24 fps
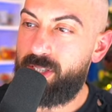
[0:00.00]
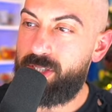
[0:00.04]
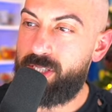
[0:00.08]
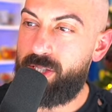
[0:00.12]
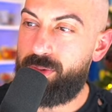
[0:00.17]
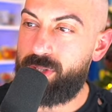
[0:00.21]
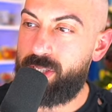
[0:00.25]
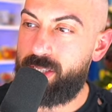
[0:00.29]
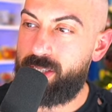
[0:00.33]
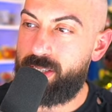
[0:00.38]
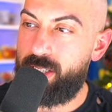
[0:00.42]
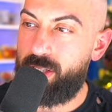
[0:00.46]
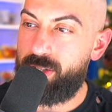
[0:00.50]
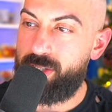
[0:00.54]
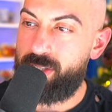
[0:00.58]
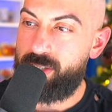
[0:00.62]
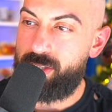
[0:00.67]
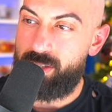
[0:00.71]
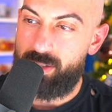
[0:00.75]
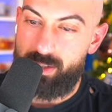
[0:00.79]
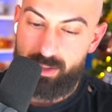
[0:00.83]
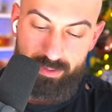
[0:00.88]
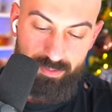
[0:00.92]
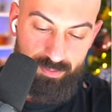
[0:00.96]
That was a Zelda
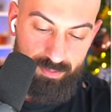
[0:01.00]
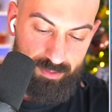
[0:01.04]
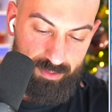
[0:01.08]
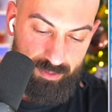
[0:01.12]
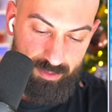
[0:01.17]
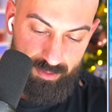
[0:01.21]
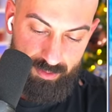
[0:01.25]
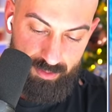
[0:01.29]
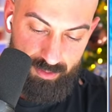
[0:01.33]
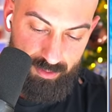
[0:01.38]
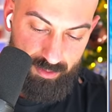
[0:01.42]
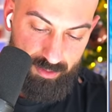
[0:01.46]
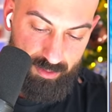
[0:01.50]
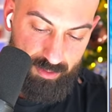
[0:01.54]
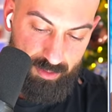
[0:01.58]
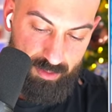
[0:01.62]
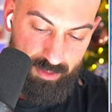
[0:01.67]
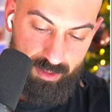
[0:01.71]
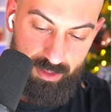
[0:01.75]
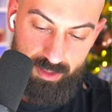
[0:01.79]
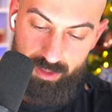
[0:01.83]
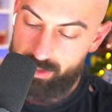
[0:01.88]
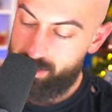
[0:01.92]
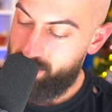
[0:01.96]
song?
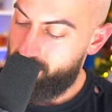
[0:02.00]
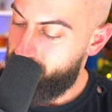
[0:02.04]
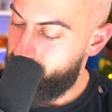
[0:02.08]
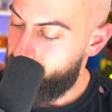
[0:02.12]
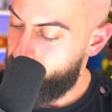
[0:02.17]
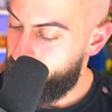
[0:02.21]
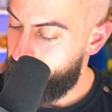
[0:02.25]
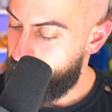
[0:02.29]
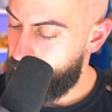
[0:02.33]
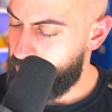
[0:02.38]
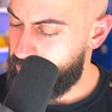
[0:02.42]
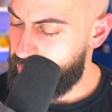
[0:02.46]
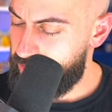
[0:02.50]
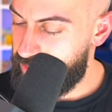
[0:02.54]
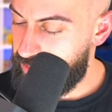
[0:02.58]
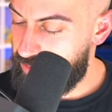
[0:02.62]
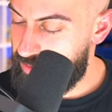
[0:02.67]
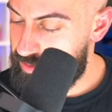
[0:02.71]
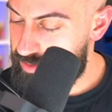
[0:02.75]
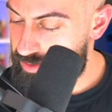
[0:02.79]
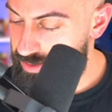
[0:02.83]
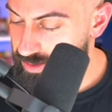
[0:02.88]
Was it?